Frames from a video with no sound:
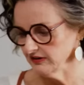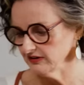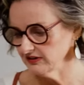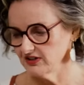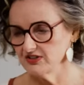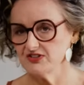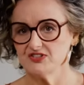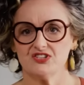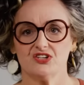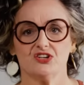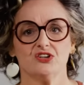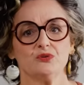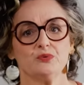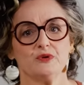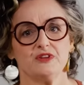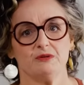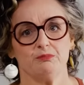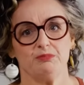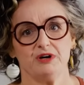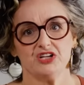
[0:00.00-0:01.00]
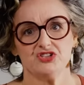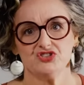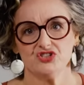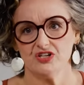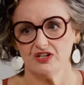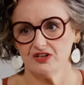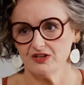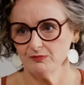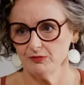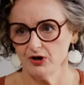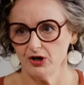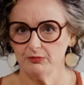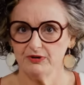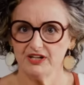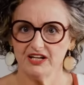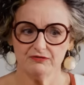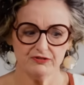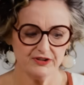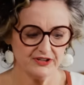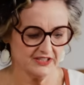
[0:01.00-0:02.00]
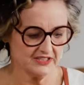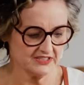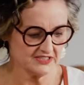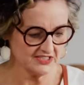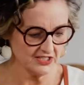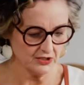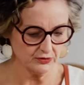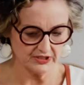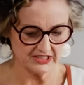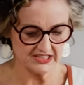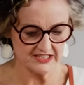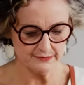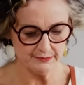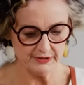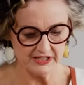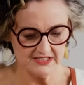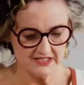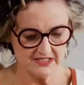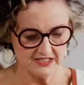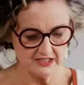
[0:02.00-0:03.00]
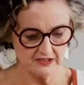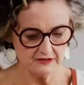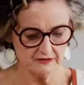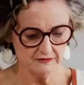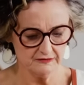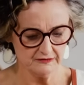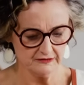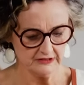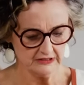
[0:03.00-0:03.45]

concerned with the budget at the moment. Everything's so expensive,